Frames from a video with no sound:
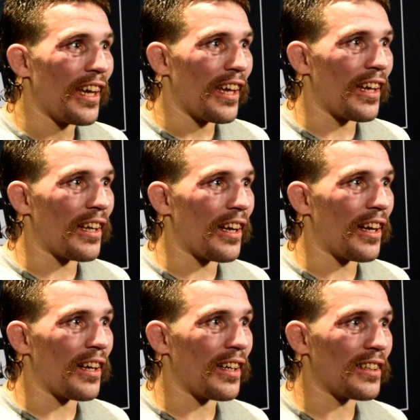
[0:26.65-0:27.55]
and
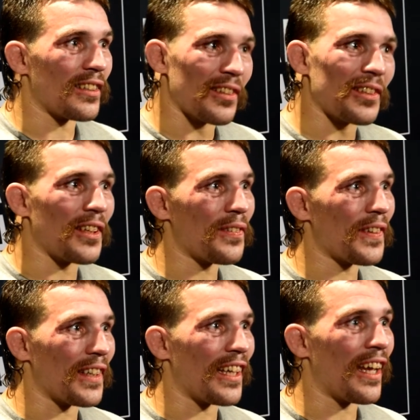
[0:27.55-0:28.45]
it's a little
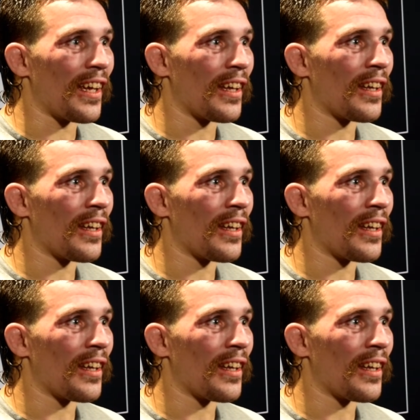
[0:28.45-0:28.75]
different, yeah.